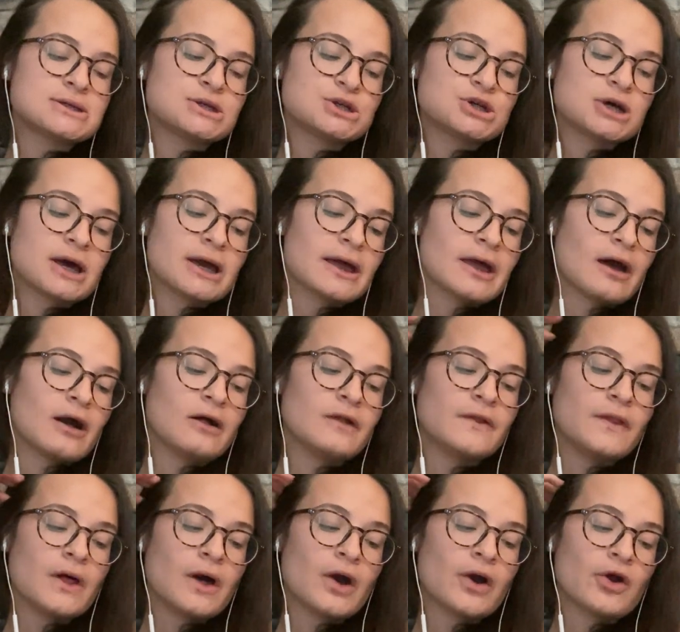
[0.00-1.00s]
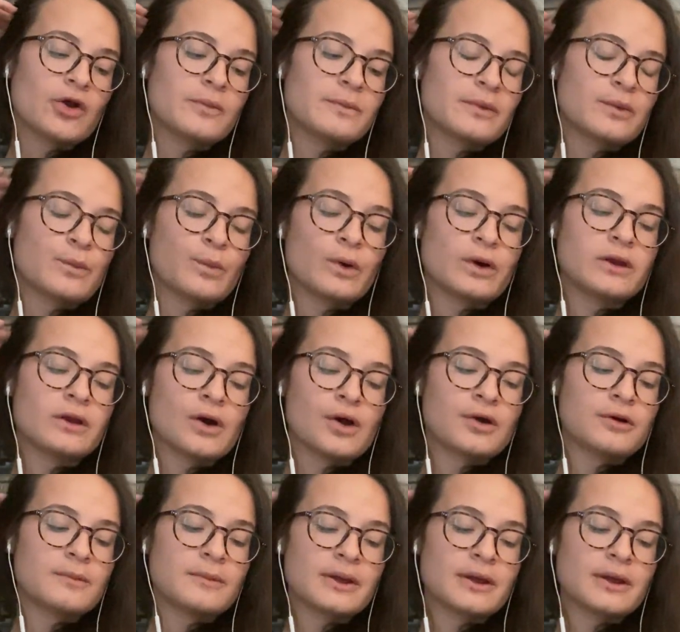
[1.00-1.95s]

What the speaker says: Jack held the harp in one arm